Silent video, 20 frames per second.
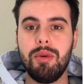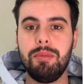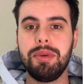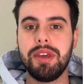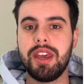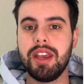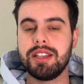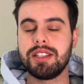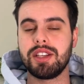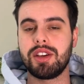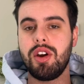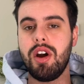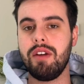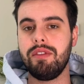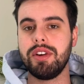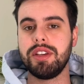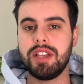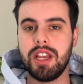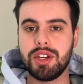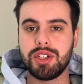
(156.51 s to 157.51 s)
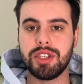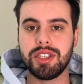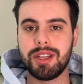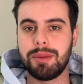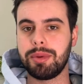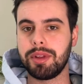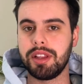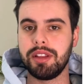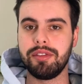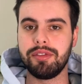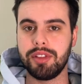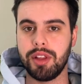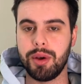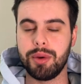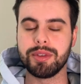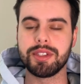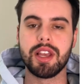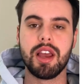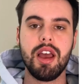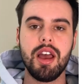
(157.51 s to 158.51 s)
because the conversation typically
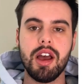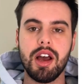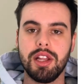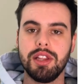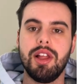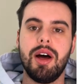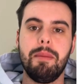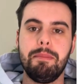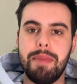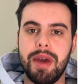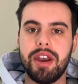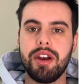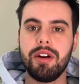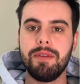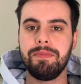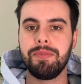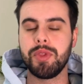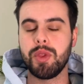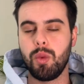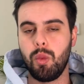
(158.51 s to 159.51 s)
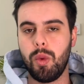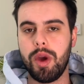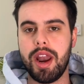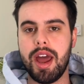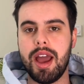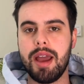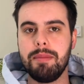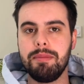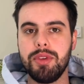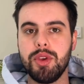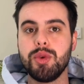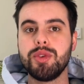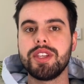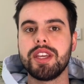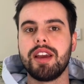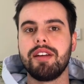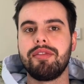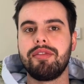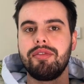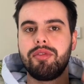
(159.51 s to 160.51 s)
flows a lot better when I'm using
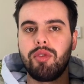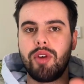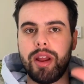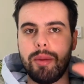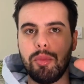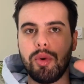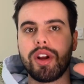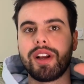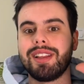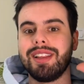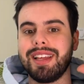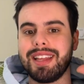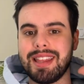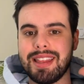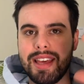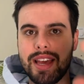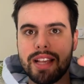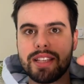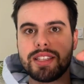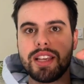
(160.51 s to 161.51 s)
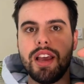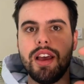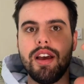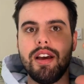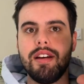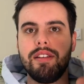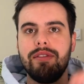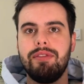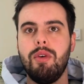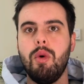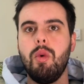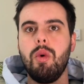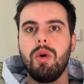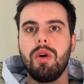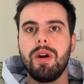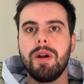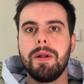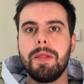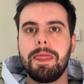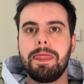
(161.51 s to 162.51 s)
a framework like this
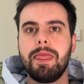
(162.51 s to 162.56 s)
for